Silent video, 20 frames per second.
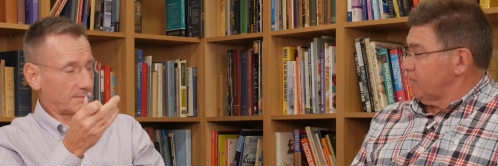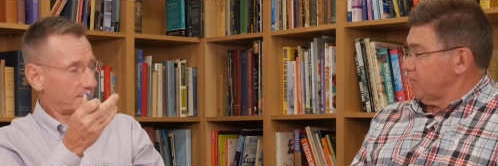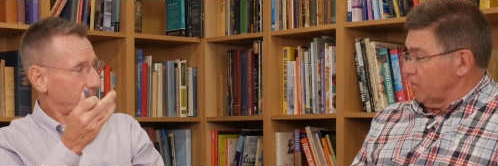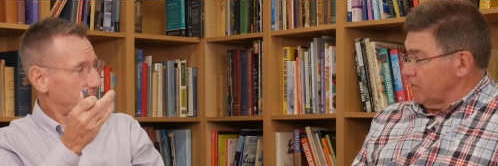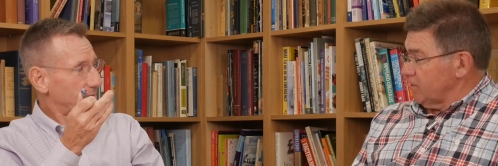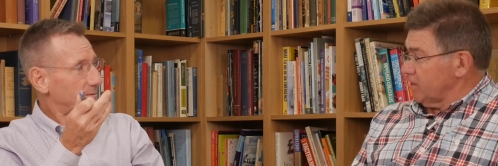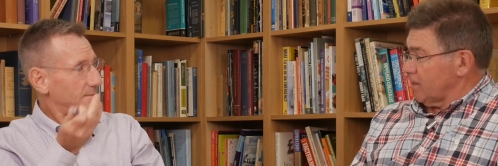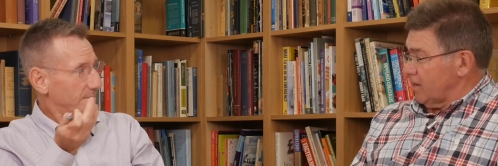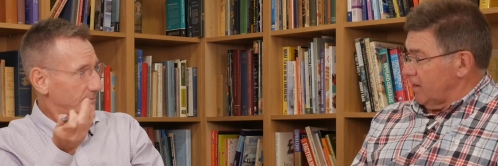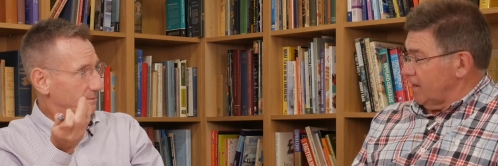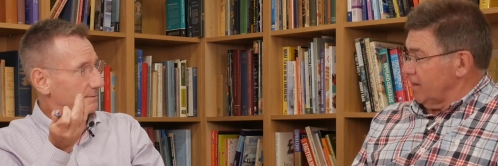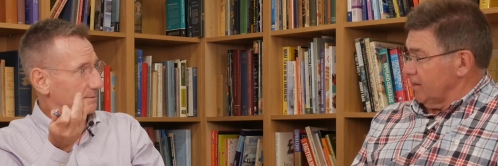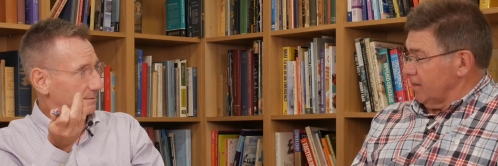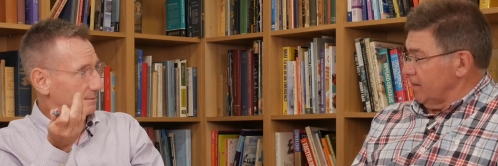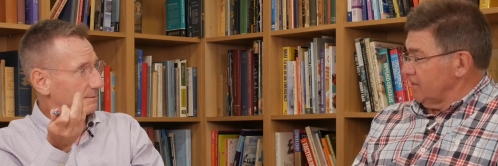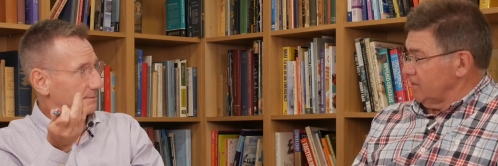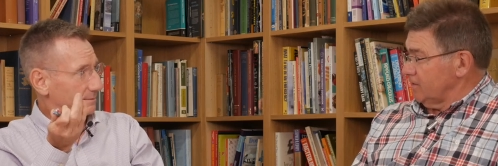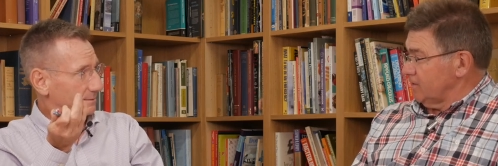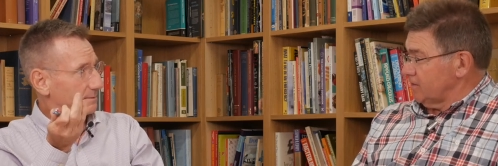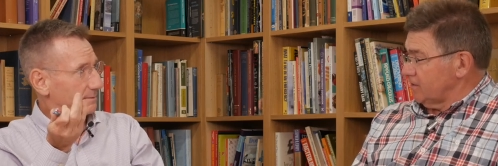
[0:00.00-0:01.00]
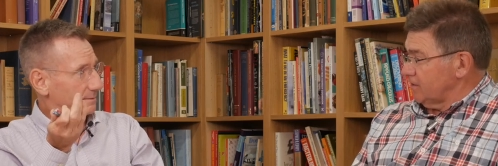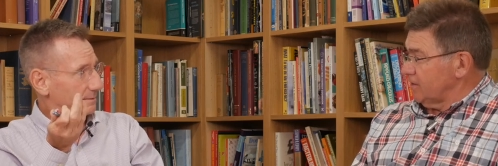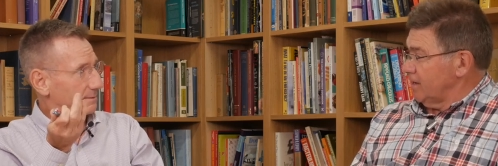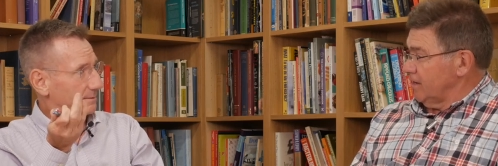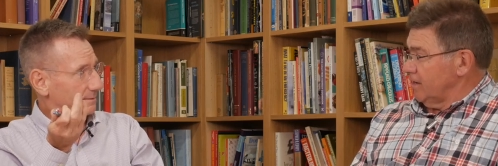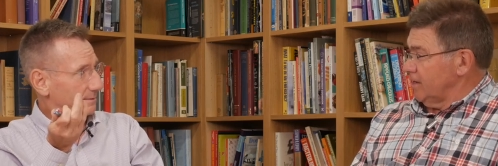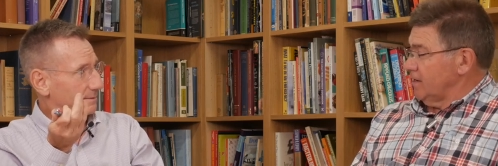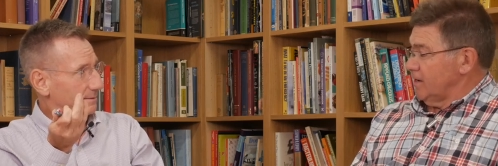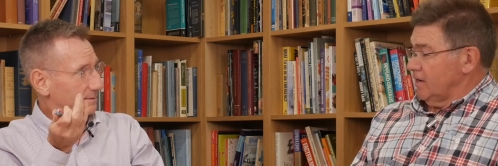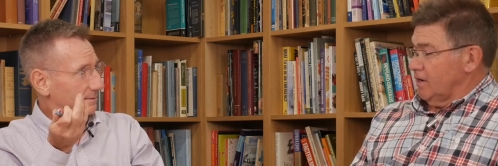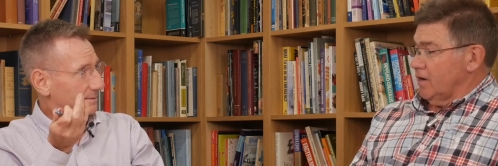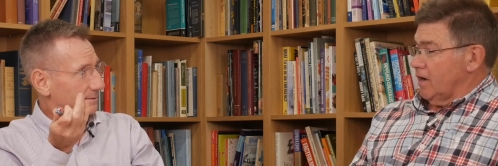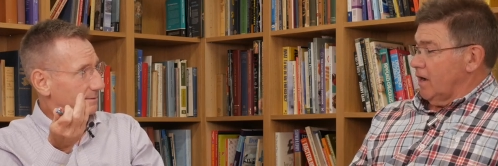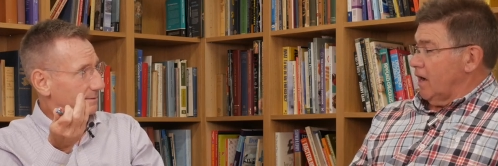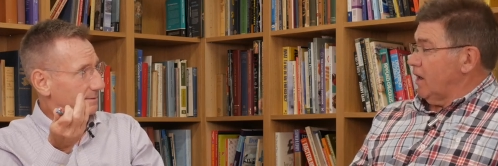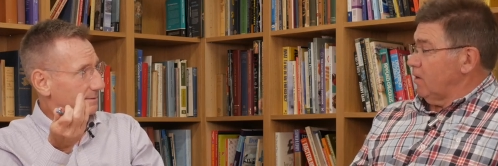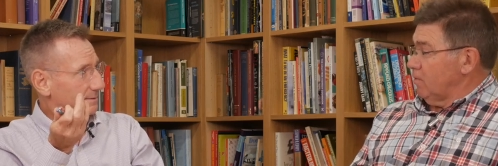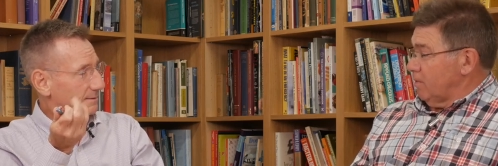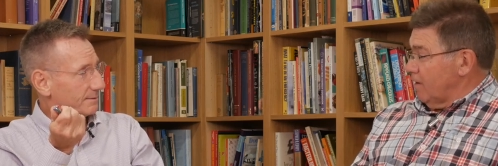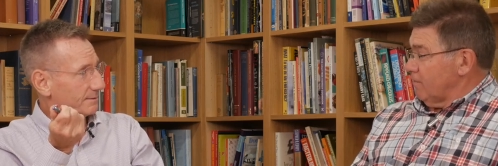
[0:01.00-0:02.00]
Speaker 1: for the client.
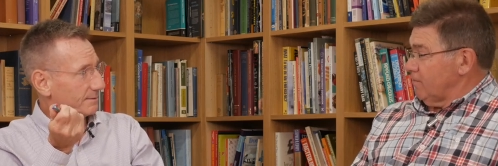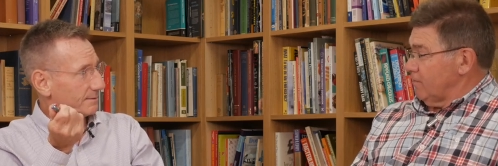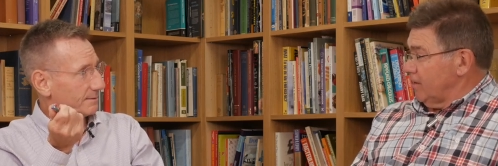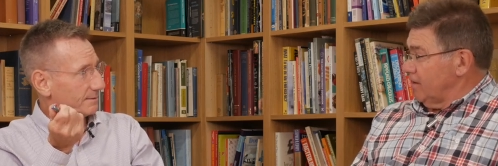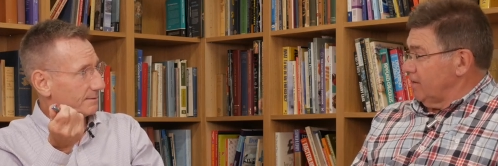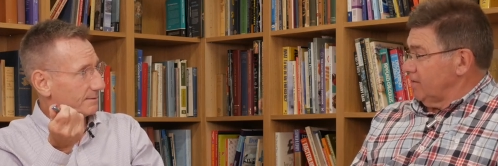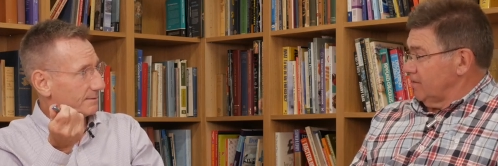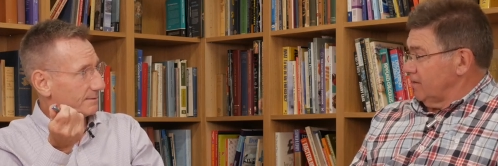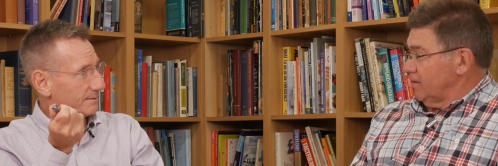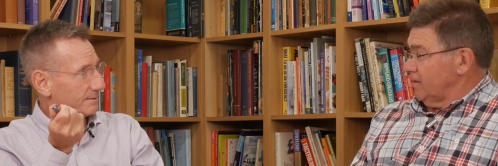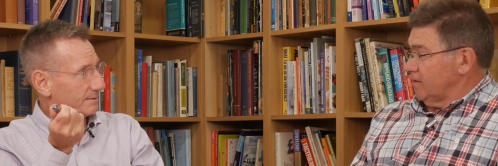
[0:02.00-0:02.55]
However,